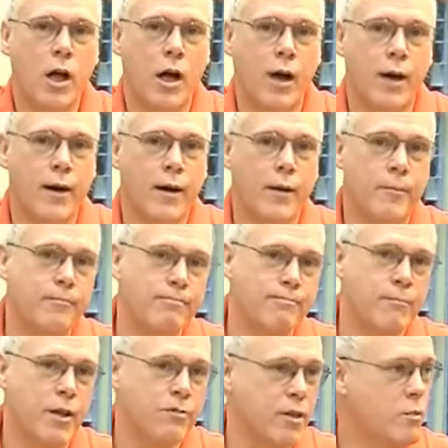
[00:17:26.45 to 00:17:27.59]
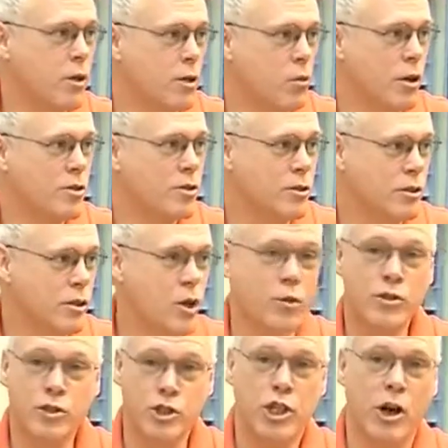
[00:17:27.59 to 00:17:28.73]
Um, if anybody wants to know,
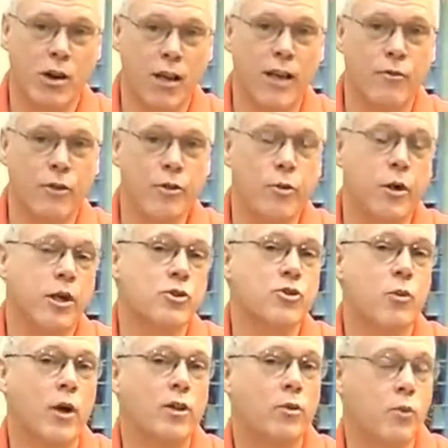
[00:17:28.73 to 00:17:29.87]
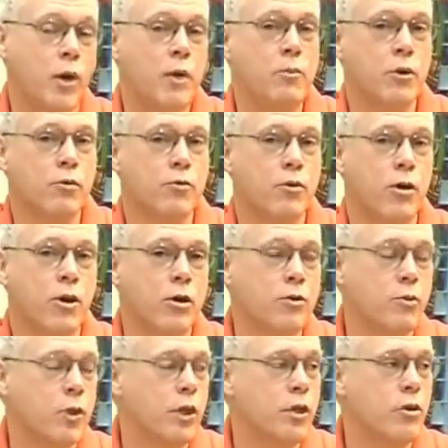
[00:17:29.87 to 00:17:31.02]
it's GR Level Three is the one that we prefer that
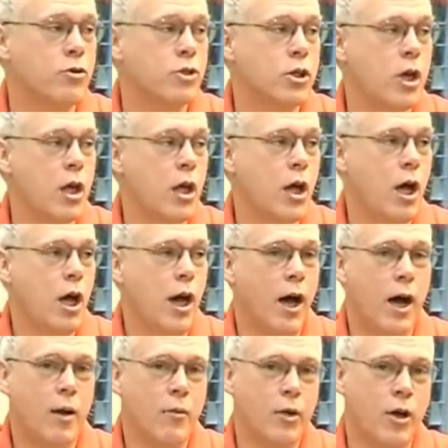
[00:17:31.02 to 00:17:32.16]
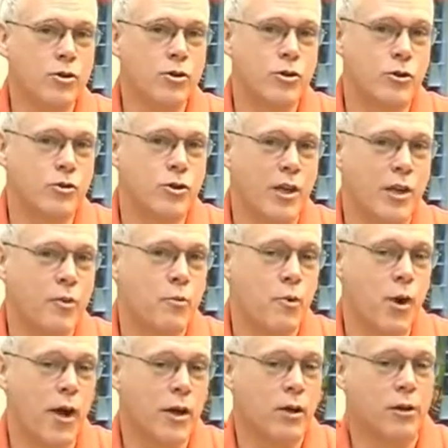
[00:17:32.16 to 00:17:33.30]
we use. Mm -hmm. we also use another
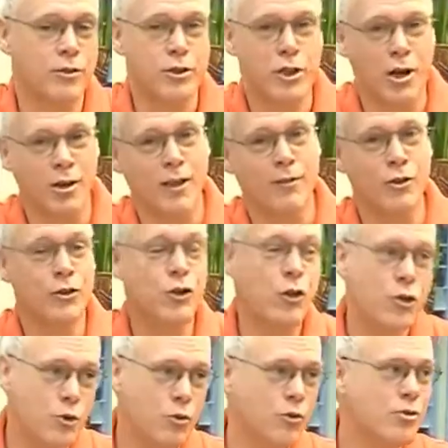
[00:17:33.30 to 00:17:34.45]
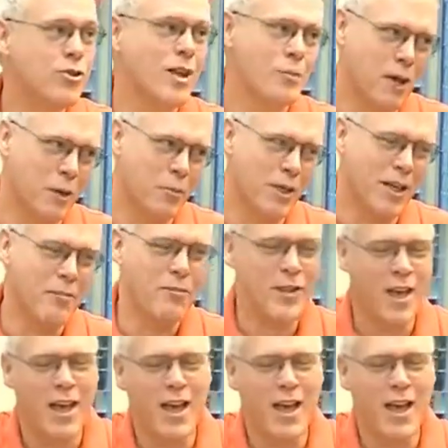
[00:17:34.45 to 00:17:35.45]
product called GR Level Two, same company. Mm.